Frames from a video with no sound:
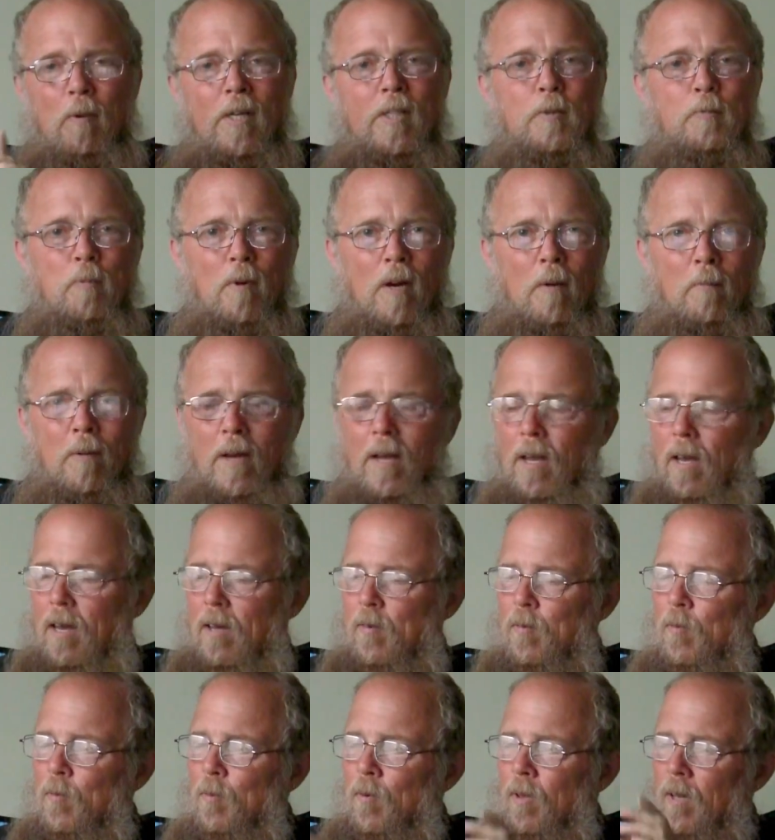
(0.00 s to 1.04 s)
biggest problem I
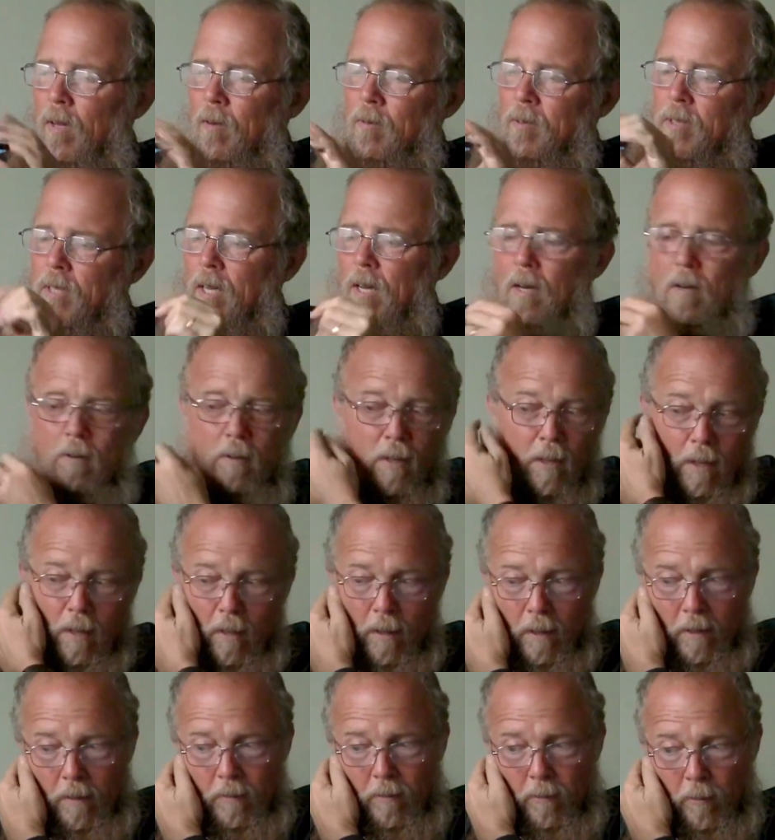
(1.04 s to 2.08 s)
had while I was out
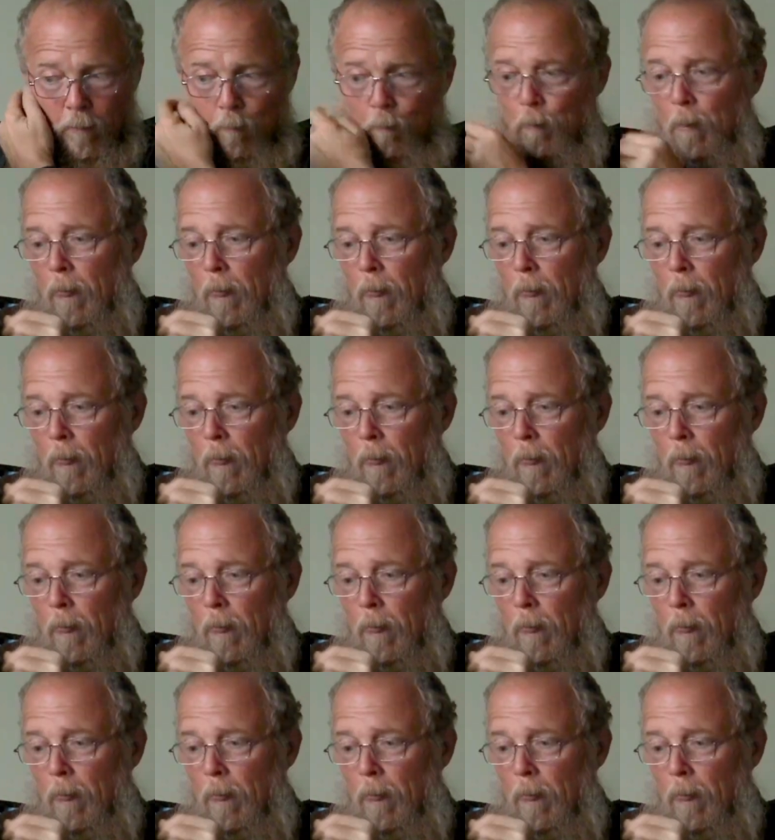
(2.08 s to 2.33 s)
is